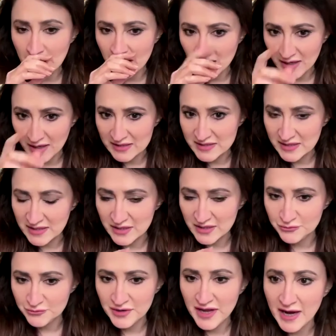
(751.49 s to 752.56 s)
It's in
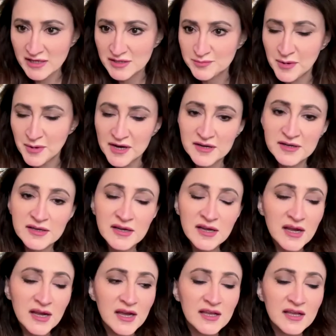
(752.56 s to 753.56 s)
the react button.